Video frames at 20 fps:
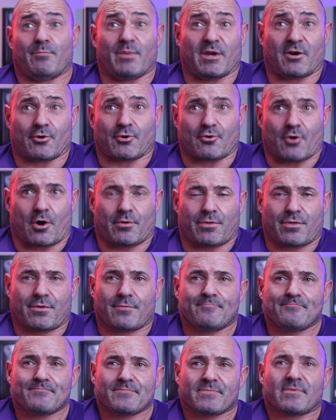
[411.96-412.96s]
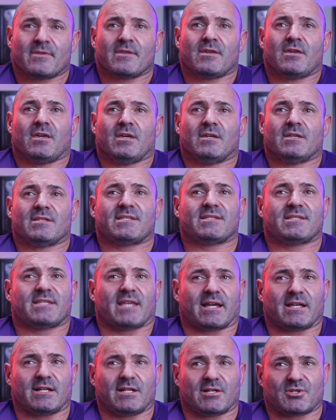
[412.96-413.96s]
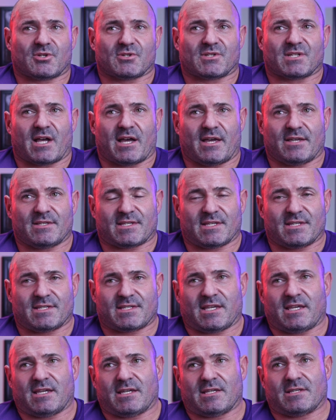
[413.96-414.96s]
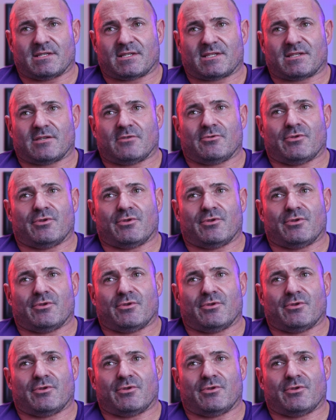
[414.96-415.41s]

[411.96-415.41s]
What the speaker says: bigger growth. Second exercise is